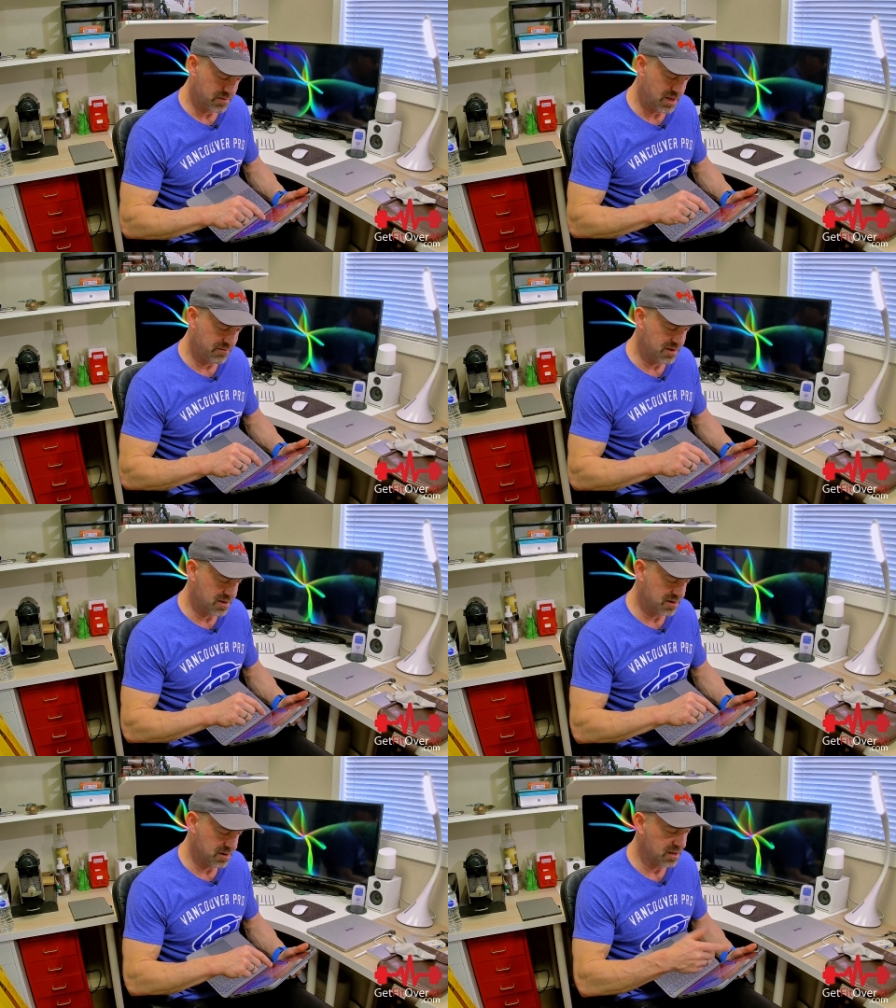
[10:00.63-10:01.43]
AV
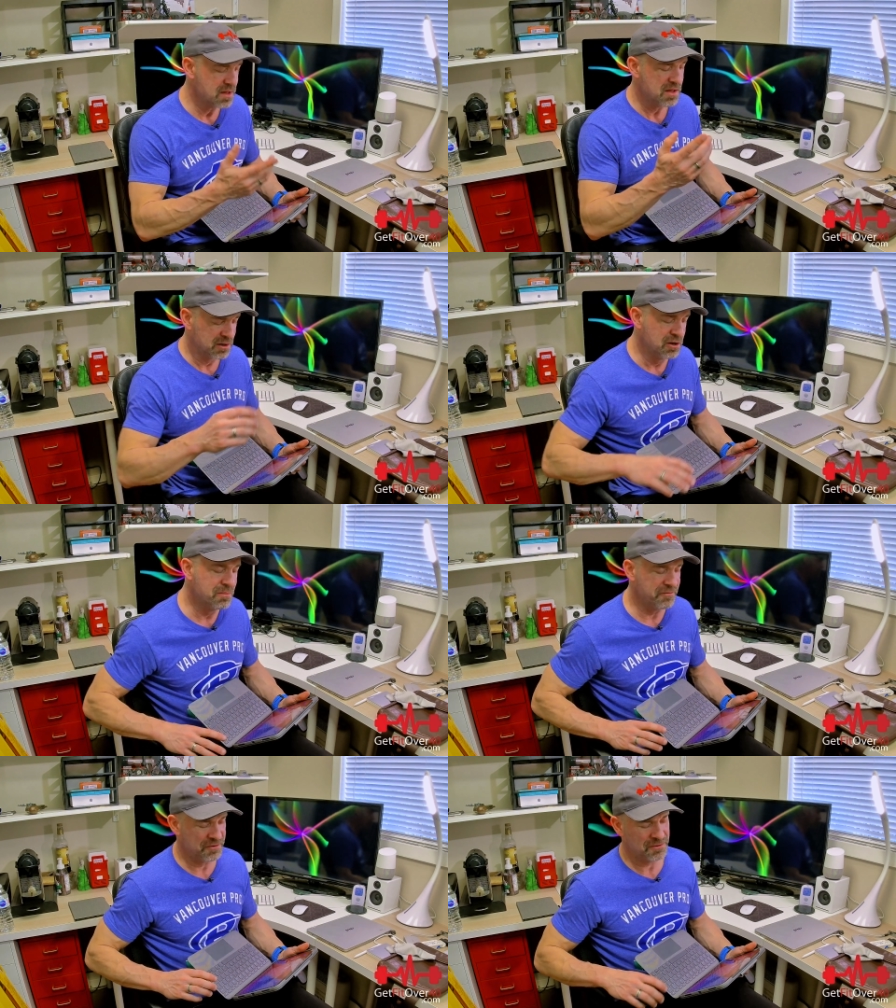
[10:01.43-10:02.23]
editing.
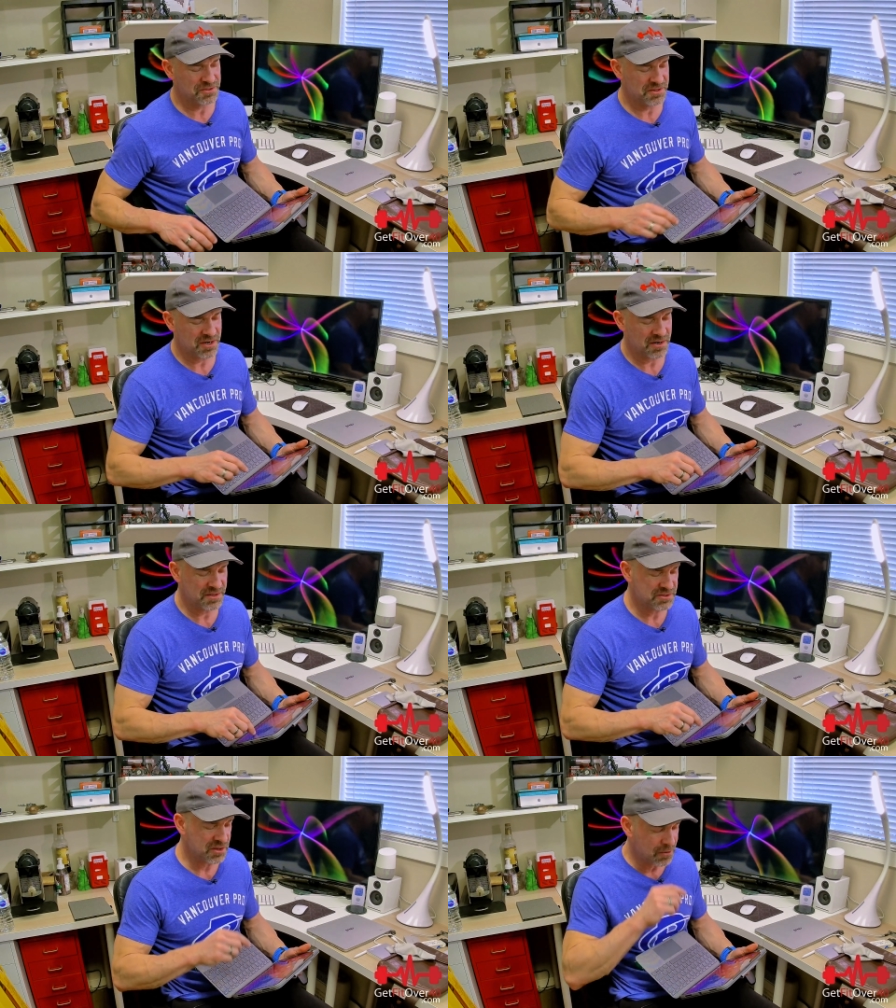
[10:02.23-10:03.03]
LumaFusion. There it
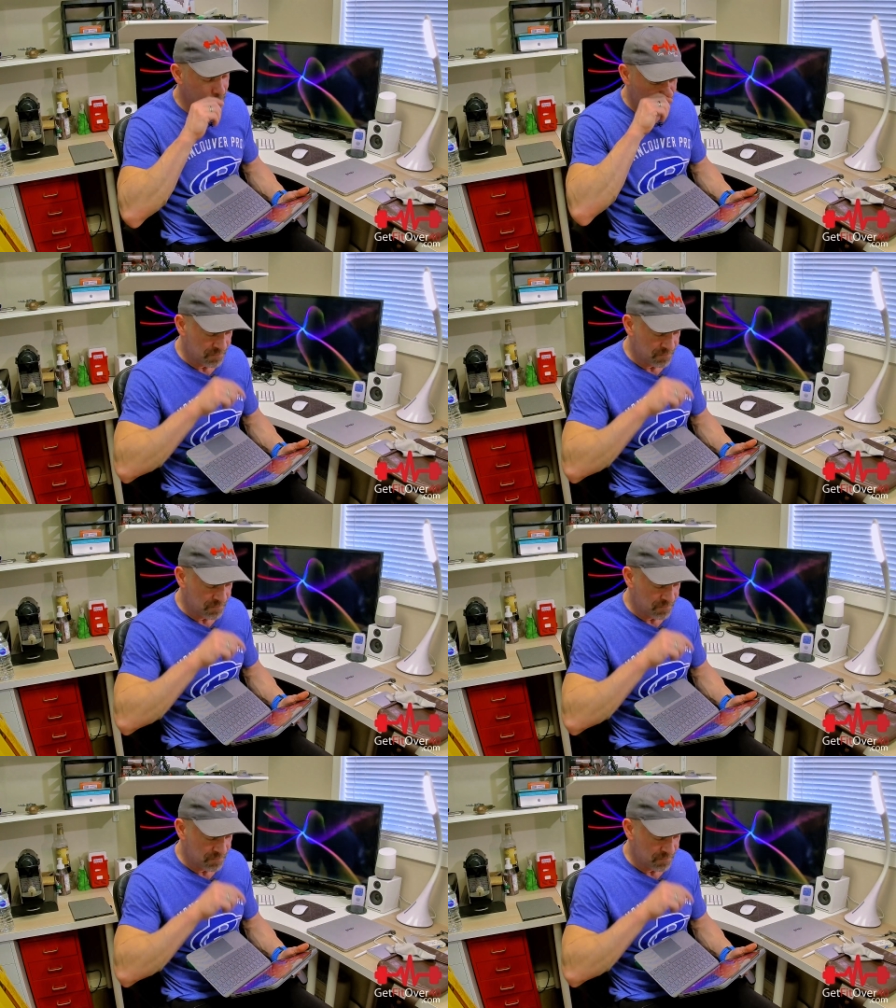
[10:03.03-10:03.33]
is. So